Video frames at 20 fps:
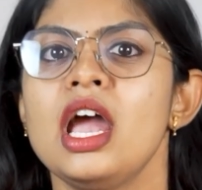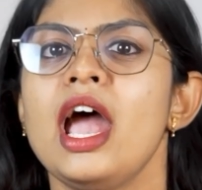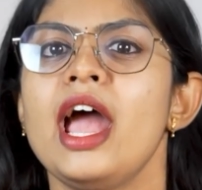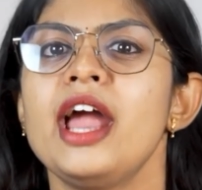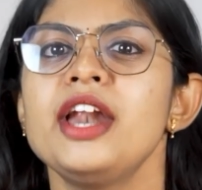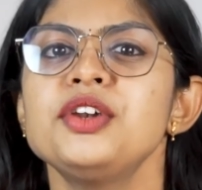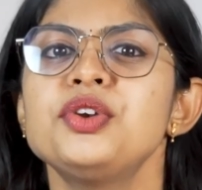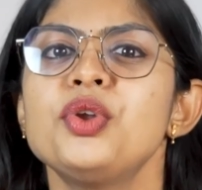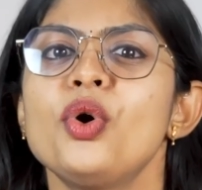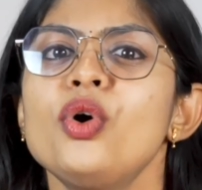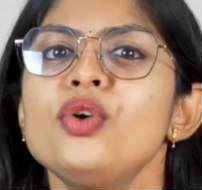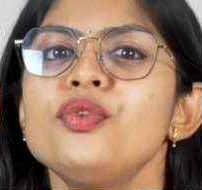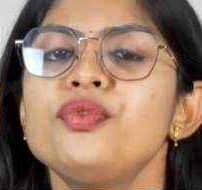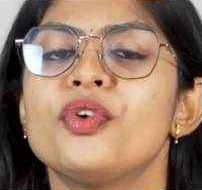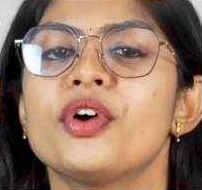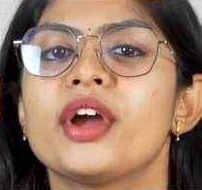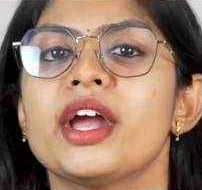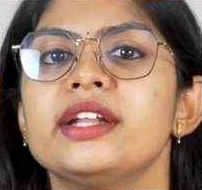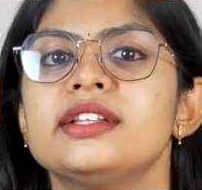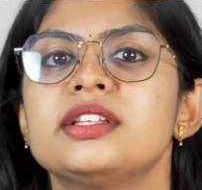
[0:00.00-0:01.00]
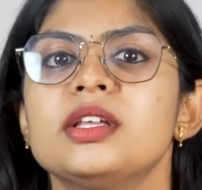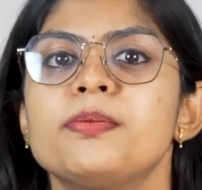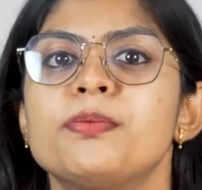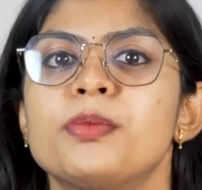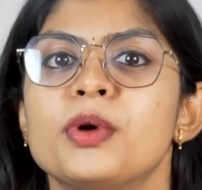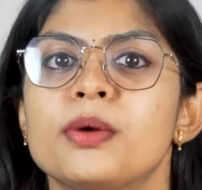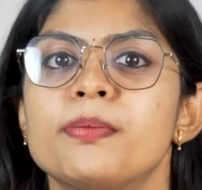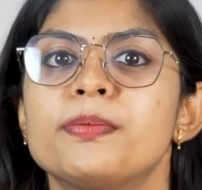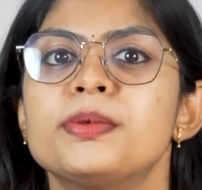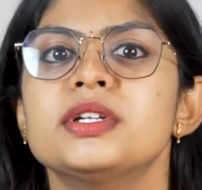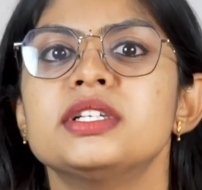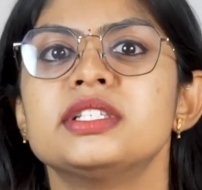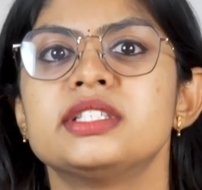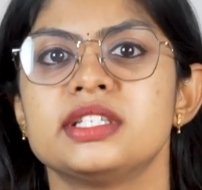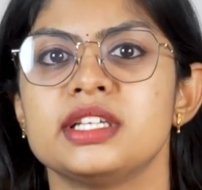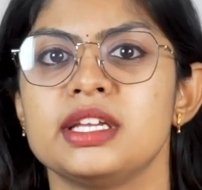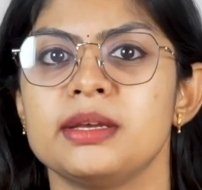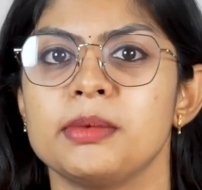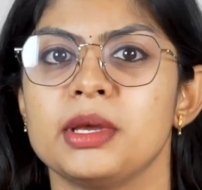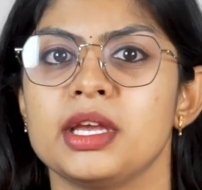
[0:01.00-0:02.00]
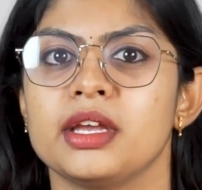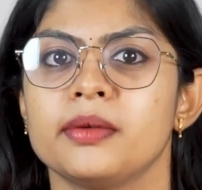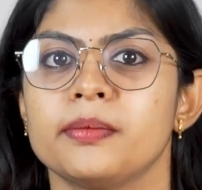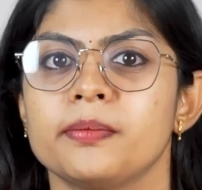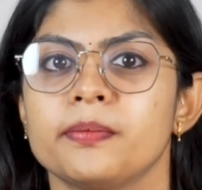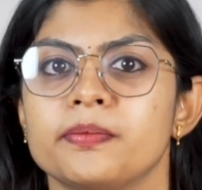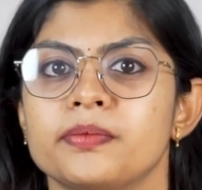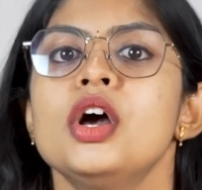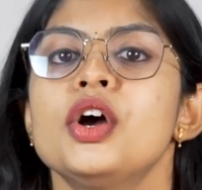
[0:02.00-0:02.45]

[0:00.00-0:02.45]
And don't forget the purple teaming.